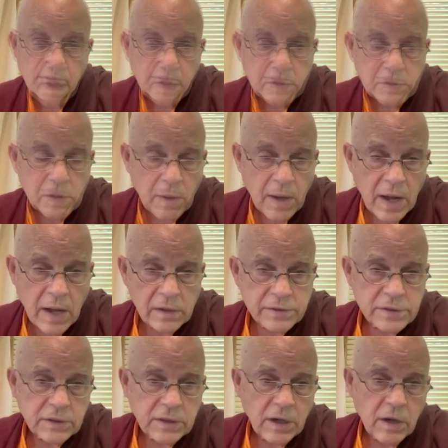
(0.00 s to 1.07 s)
So I'll
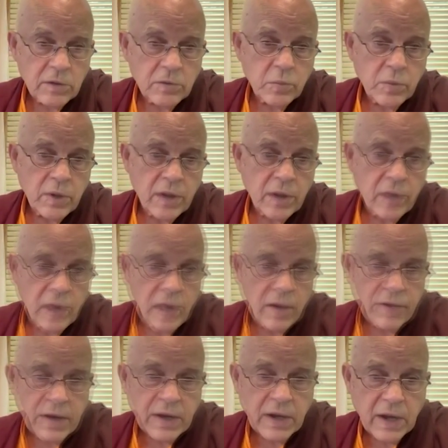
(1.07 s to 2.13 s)
start with
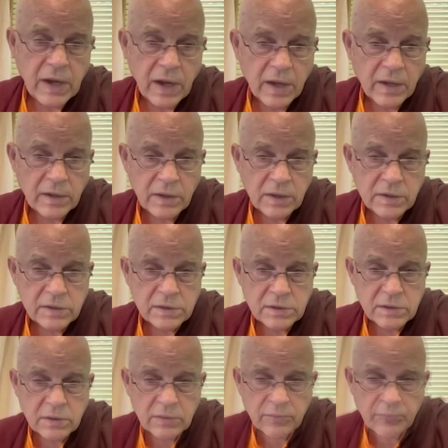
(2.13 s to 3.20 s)
loving
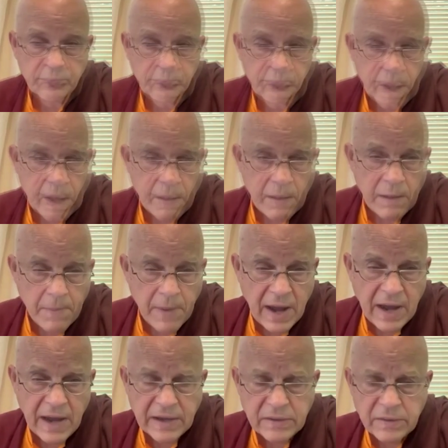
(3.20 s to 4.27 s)
kindness. A
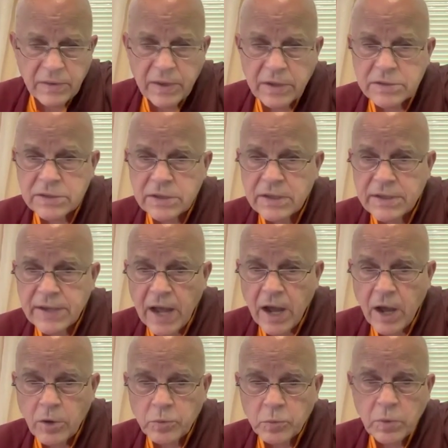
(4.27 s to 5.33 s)
mind that is
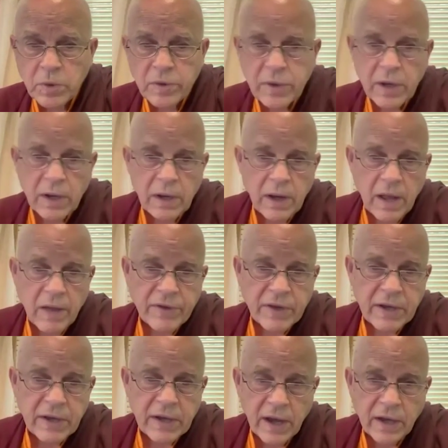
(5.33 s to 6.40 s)
endowed with
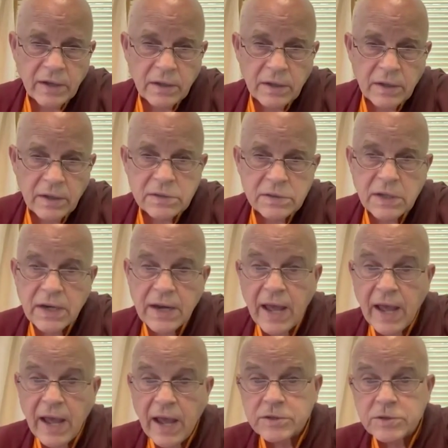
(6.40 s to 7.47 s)
loving kindness, and
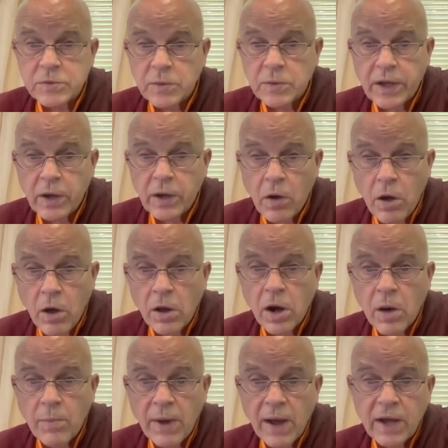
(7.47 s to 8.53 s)
actually all
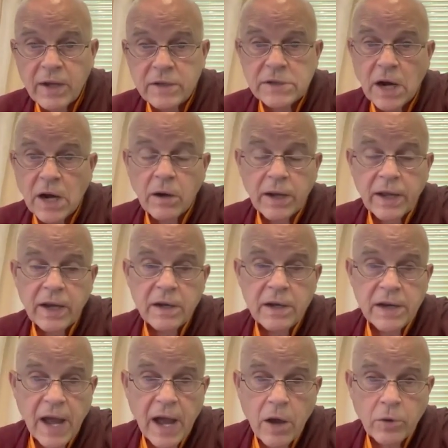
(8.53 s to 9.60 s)
our minds are
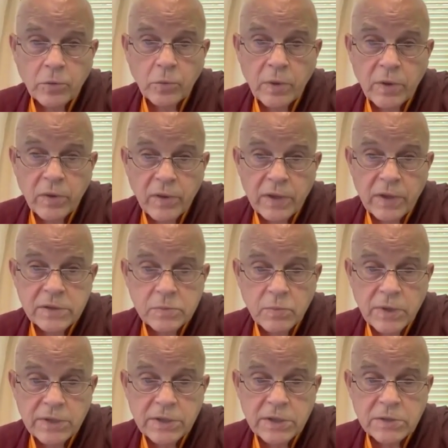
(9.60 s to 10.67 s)
endowed with this,
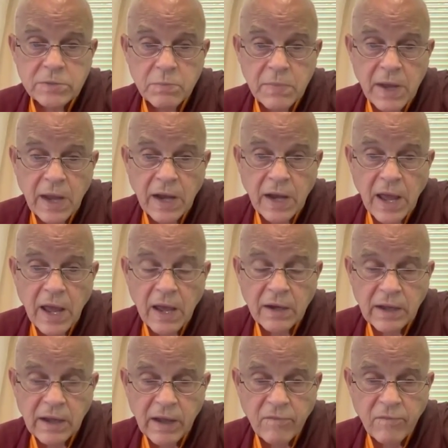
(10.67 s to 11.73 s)
we just may not
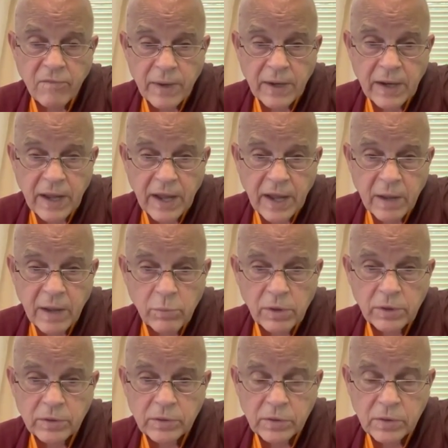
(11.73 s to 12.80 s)
have been
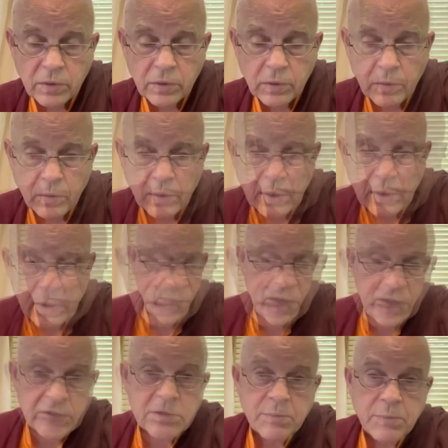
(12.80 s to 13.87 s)
able to
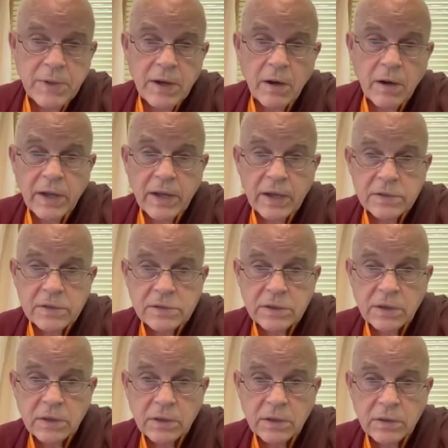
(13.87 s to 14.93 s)
experience
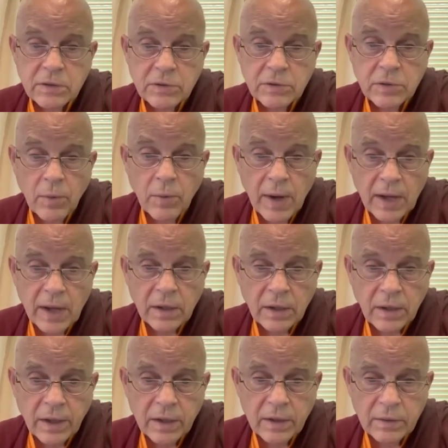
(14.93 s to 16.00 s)
it
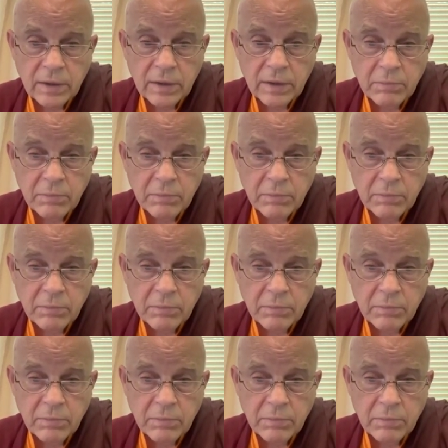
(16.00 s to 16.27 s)
directly.